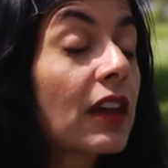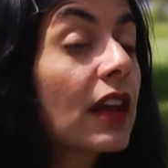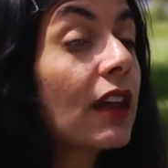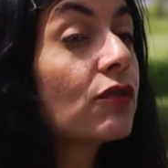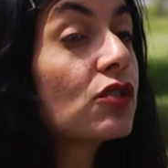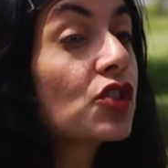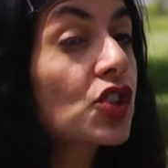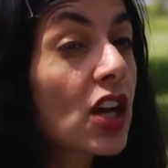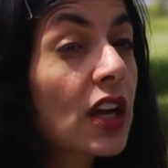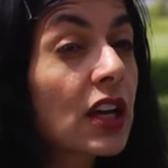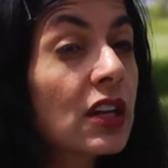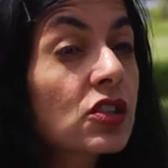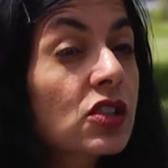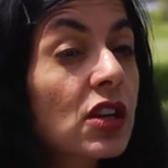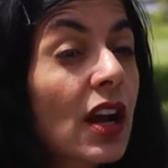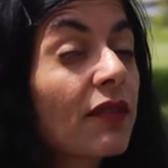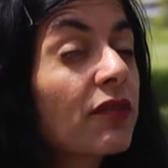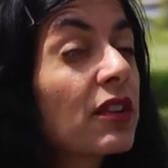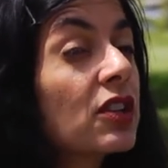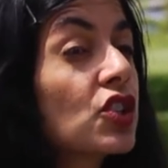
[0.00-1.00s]
they have changed,
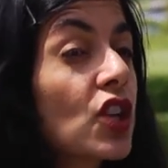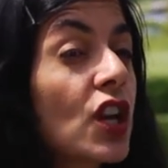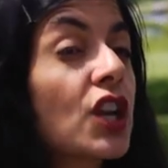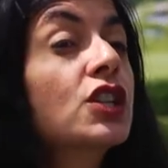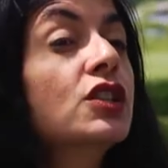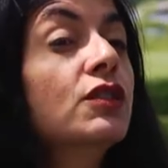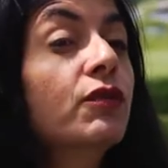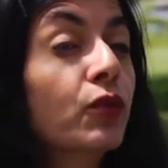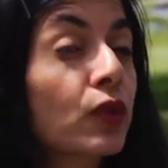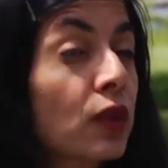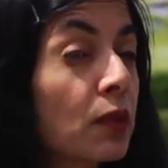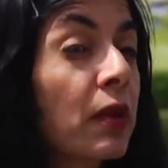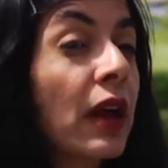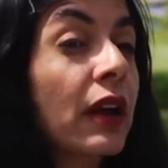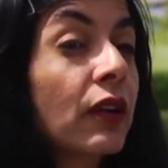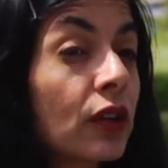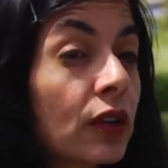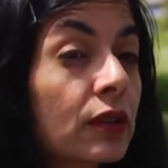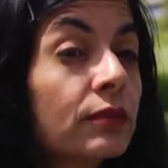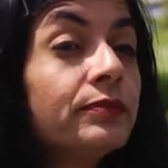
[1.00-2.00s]
have they changed for the
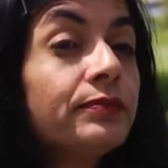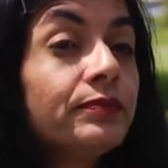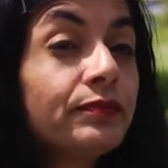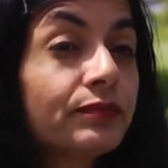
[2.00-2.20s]
better?